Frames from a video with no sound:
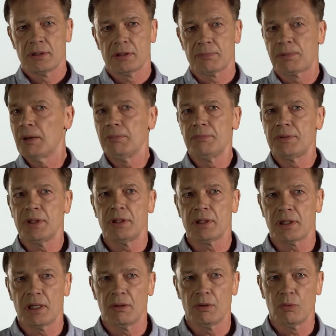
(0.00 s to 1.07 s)
The problem didn't
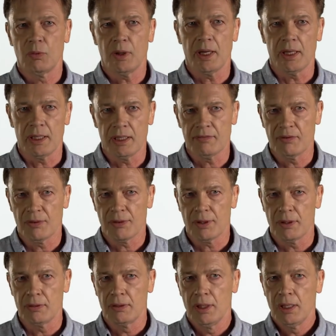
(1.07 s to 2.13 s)
go away, even
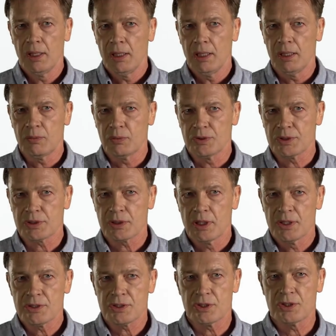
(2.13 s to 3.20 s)
though it was
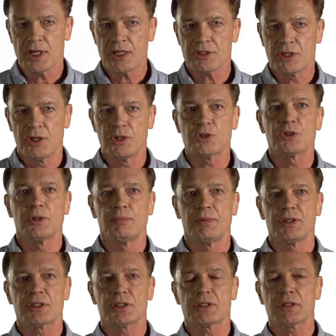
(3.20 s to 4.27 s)
suggested it should
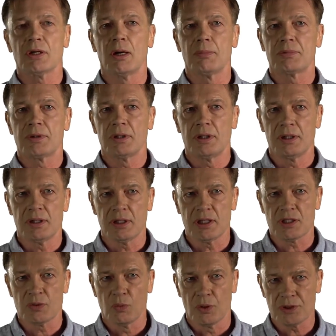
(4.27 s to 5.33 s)
be stopped and
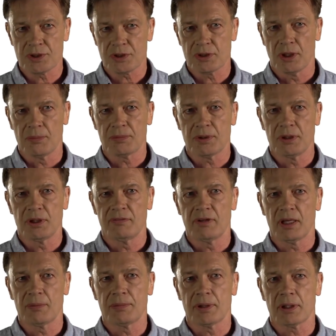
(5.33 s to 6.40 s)
indeed was stopped in
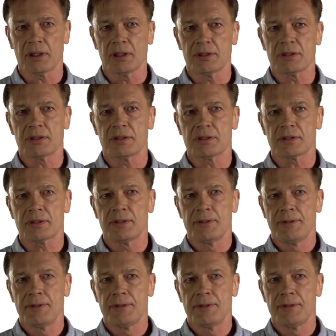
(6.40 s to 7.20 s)
developing countries.